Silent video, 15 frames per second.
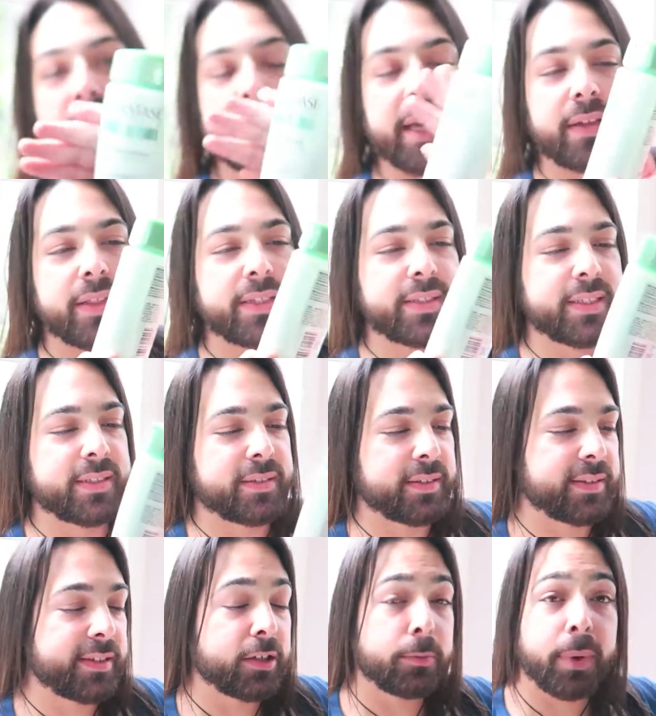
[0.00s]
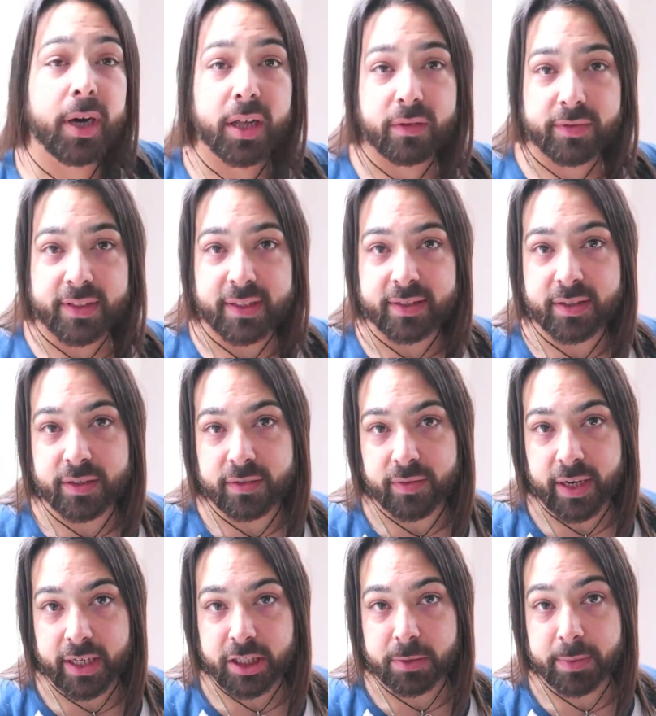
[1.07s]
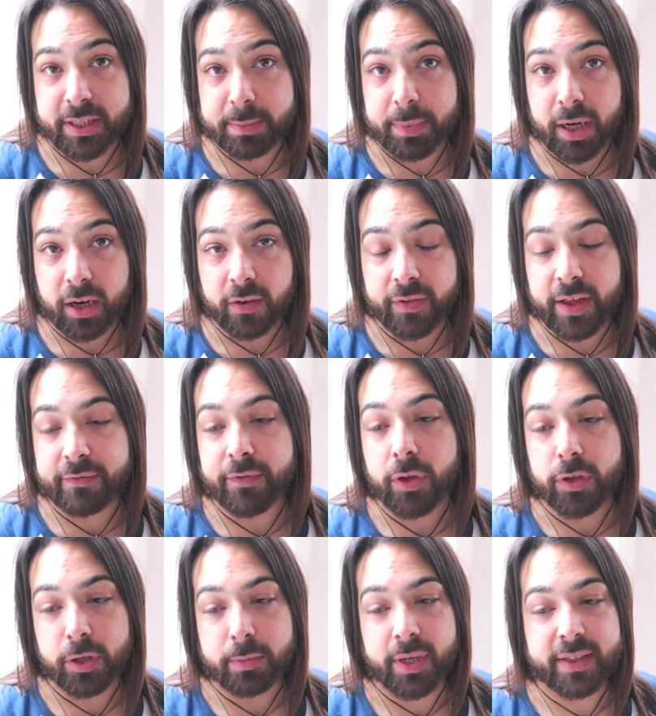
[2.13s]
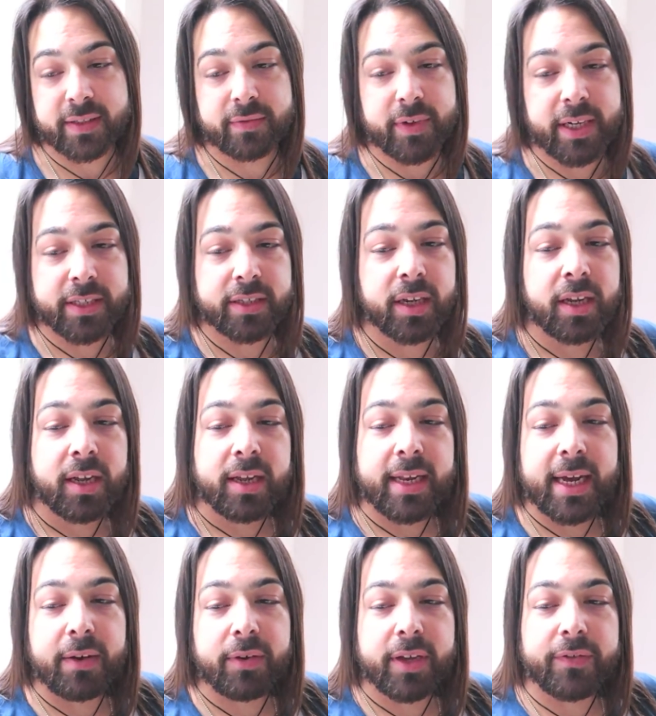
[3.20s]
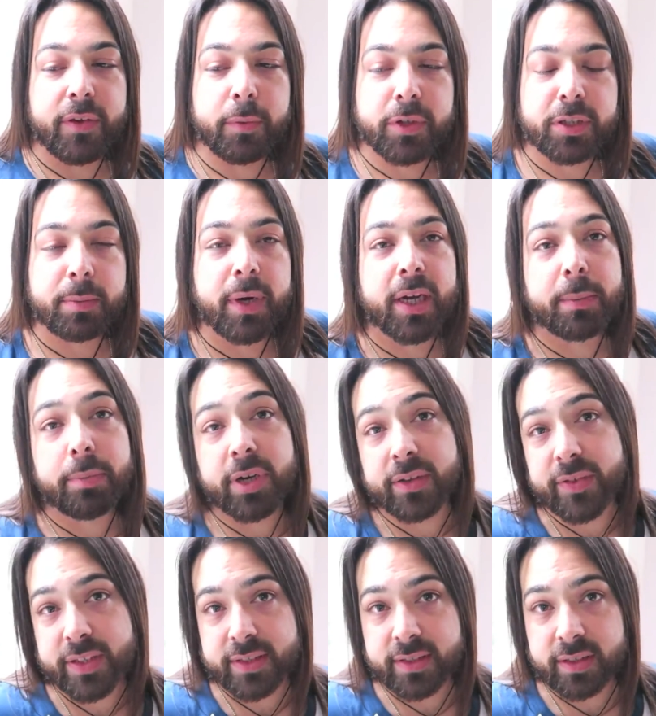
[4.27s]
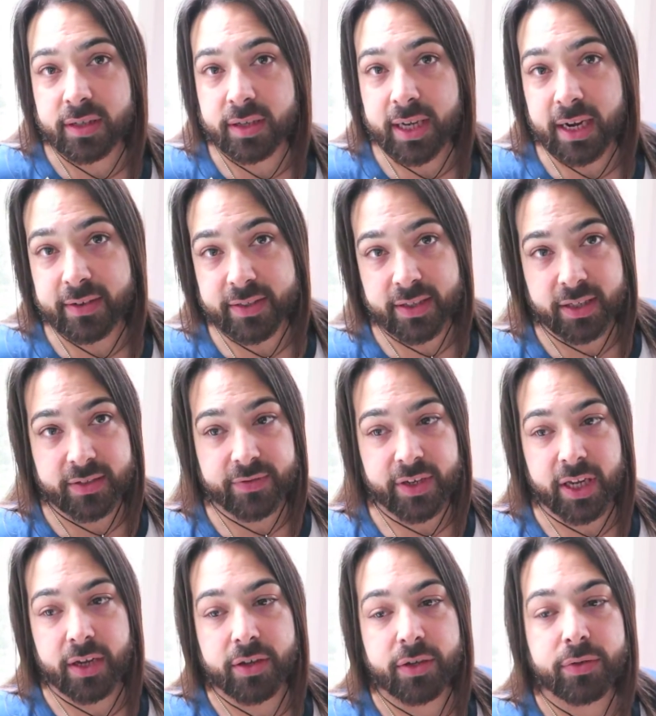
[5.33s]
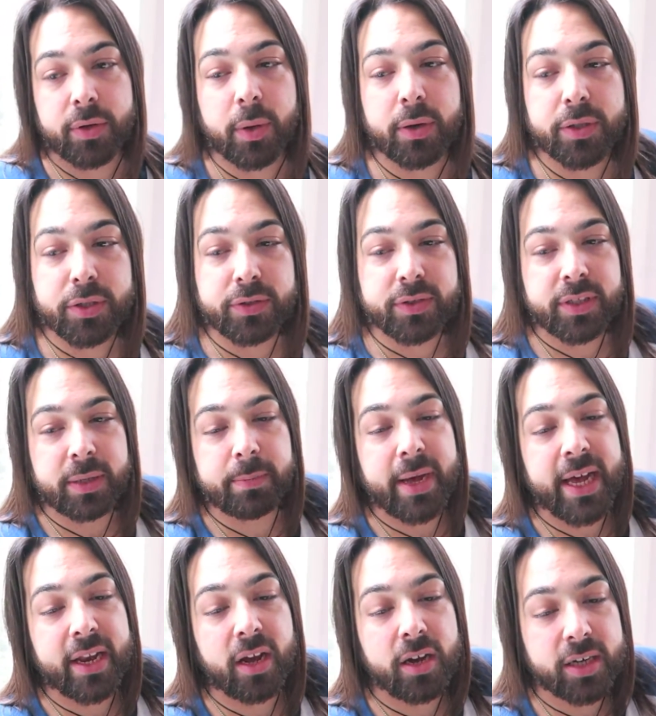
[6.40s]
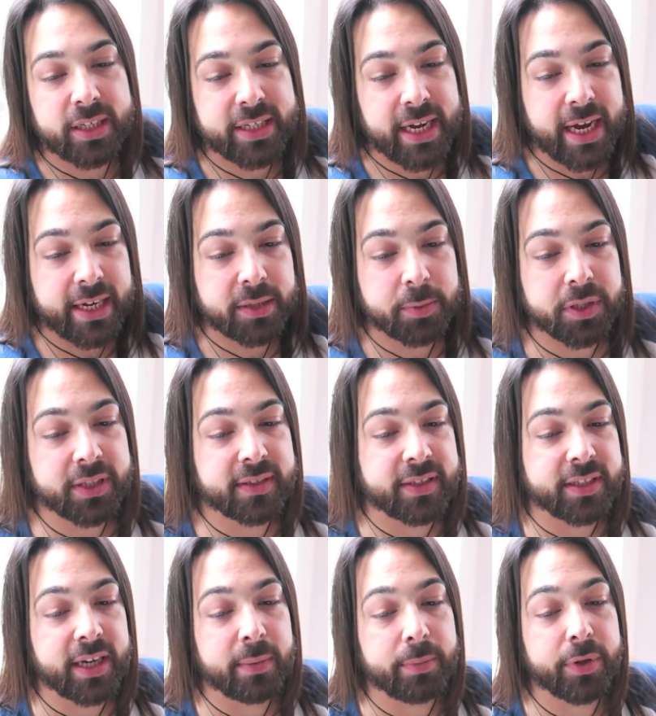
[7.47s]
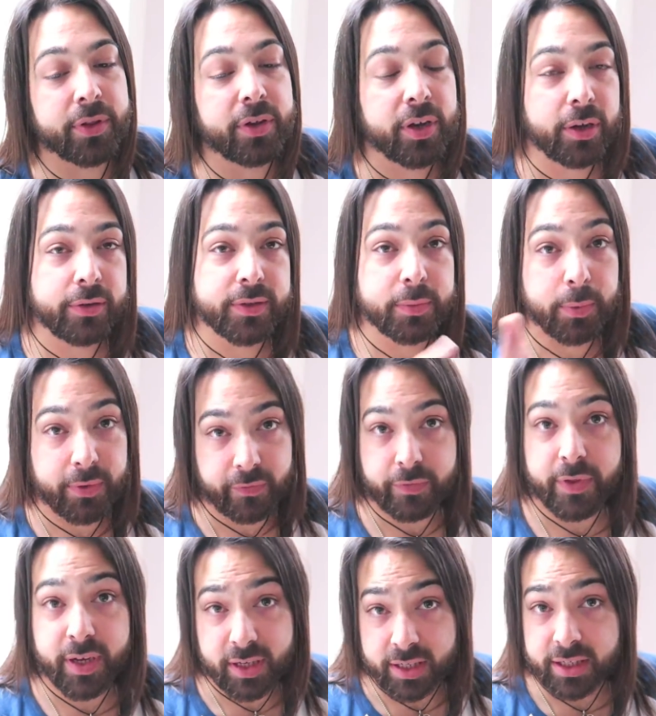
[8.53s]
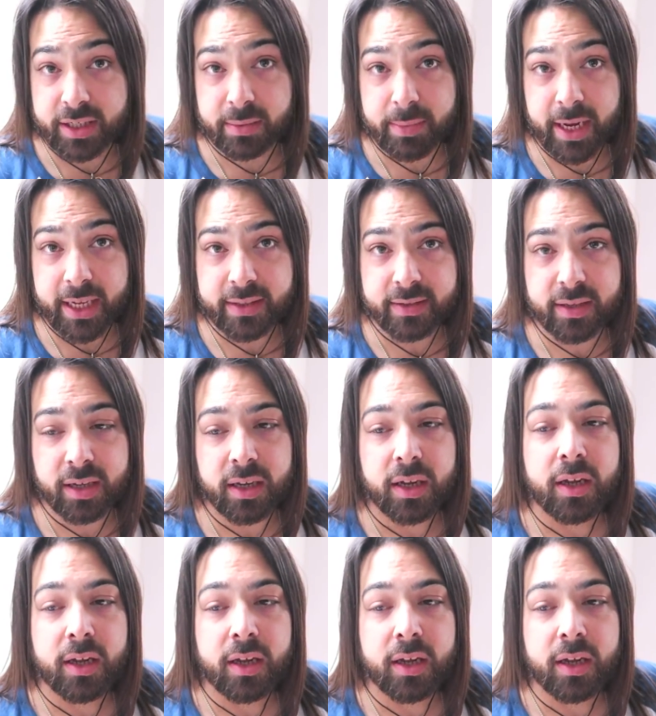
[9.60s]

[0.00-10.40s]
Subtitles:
Now this is still part of the Resistance range, but it's part of their Volumizing range. Now if you watch my previous Kerastase video, you'll know I was using Bain Architecte, which is the shampoo that goes with the conditioning mask.